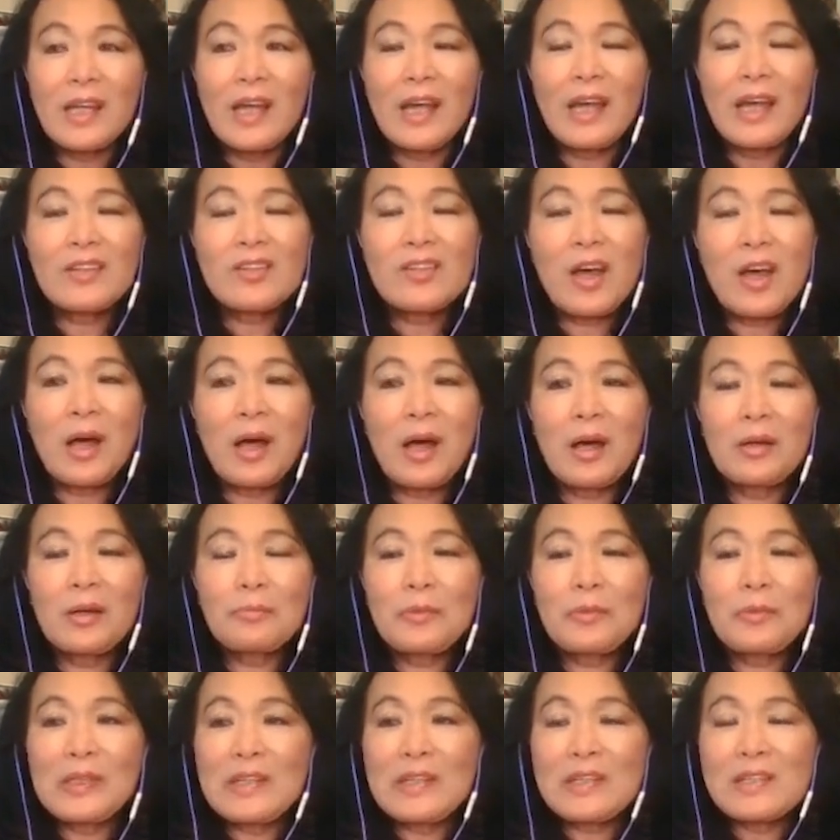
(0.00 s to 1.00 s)
and how
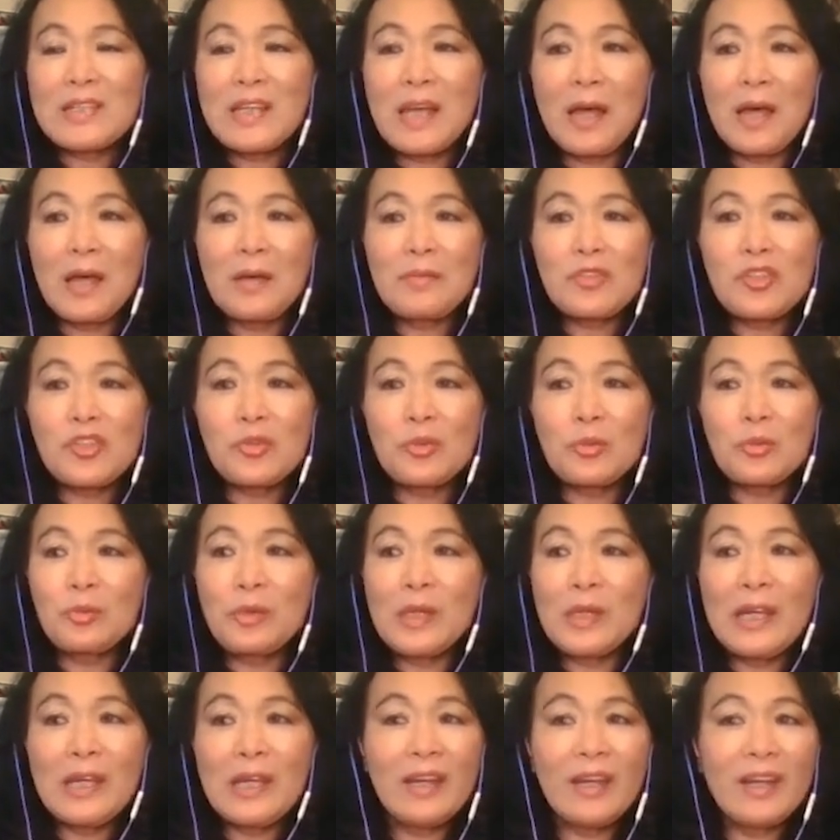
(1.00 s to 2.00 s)
many times you
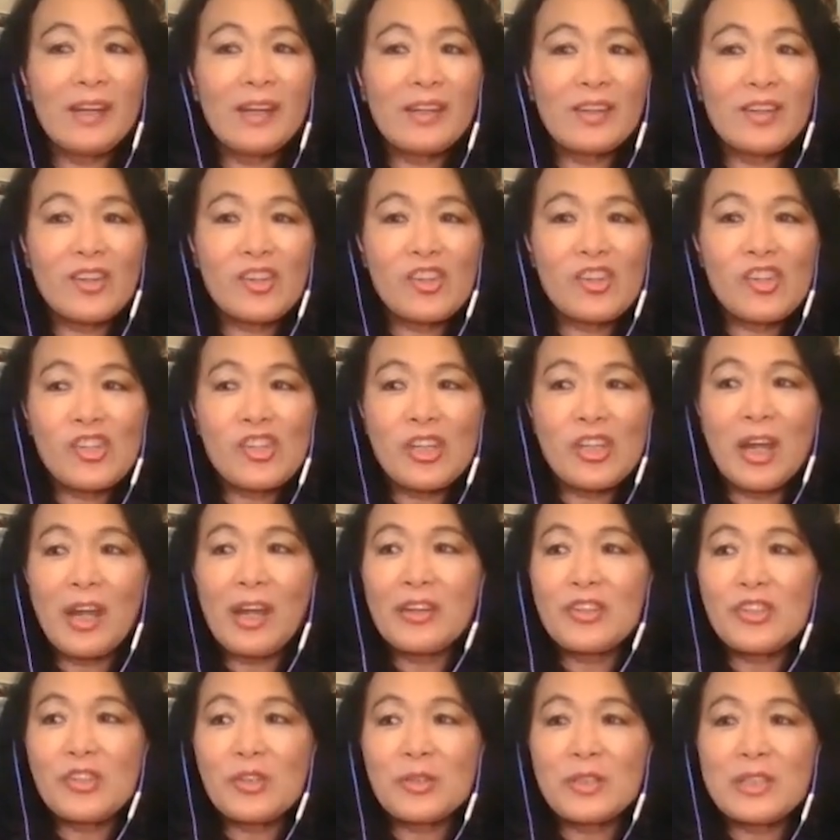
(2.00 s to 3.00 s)
read and
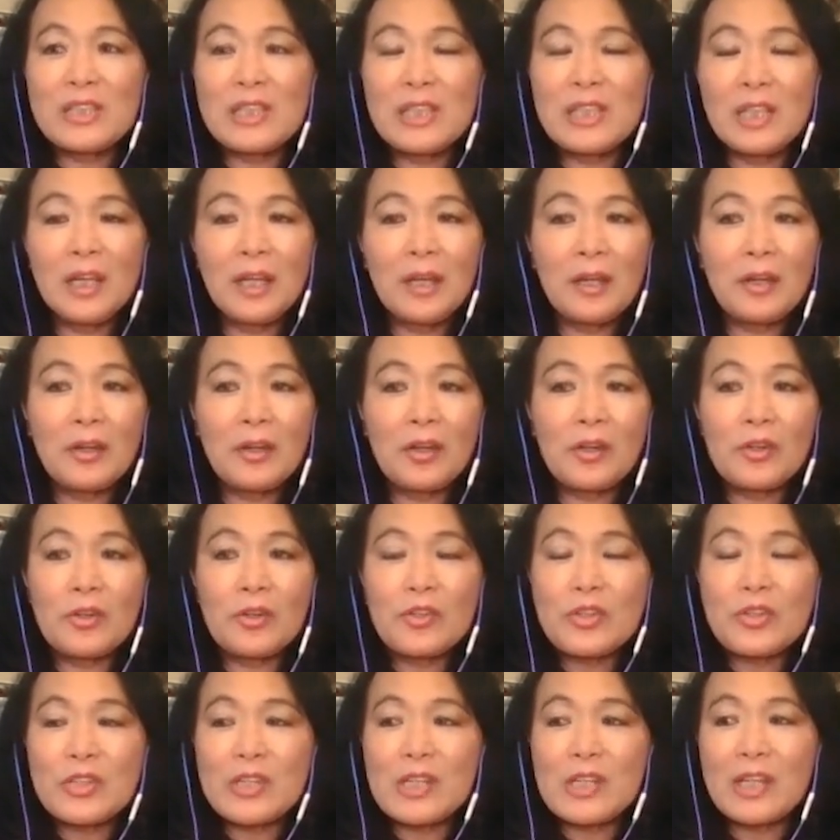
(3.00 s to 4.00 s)
shared your
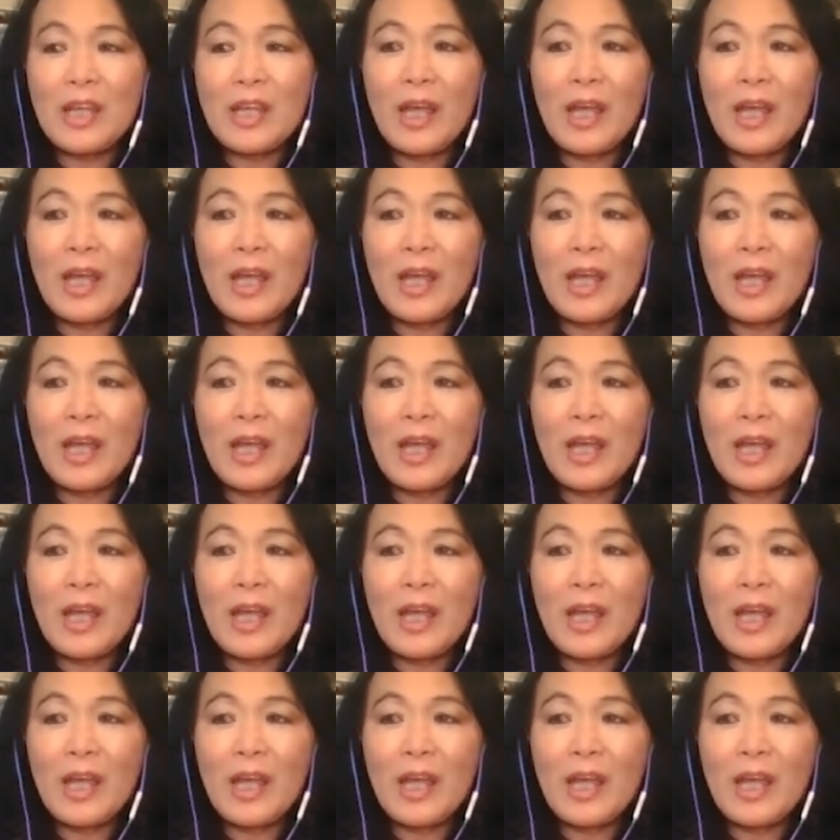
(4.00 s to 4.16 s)
tears.